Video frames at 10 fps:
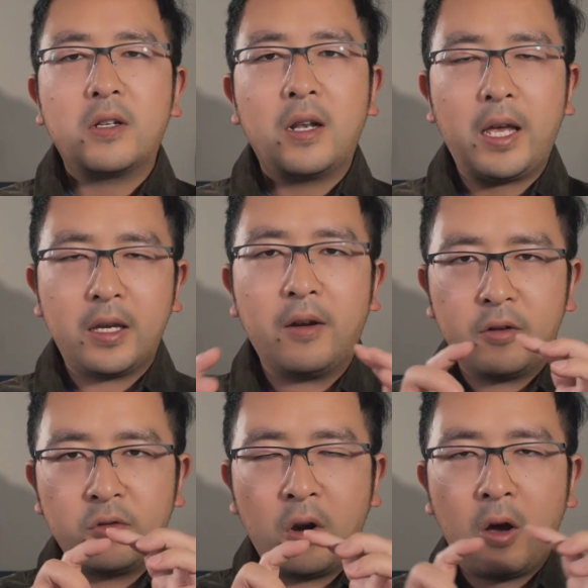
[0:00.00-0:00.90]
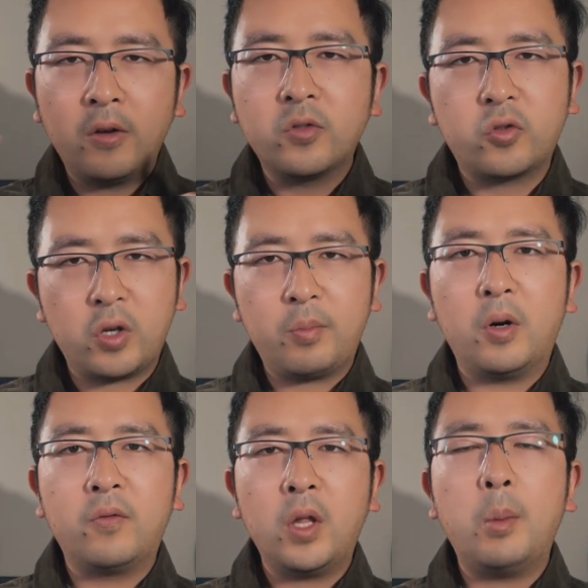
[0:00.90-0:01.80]
like a long strip
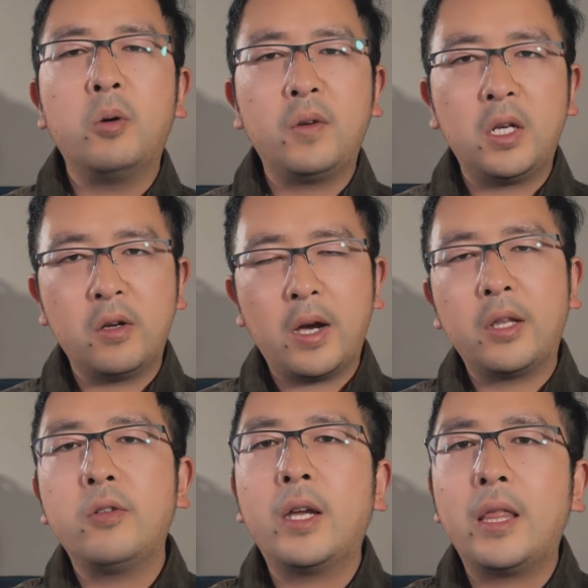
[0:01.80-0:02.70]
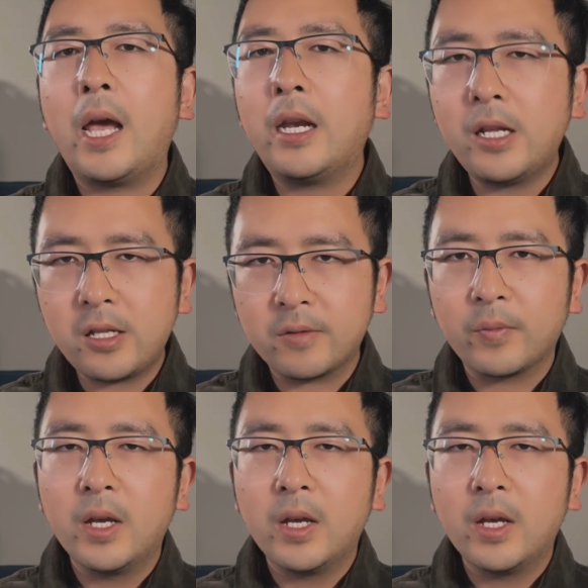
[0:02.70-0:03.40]
of normal video and you can edit it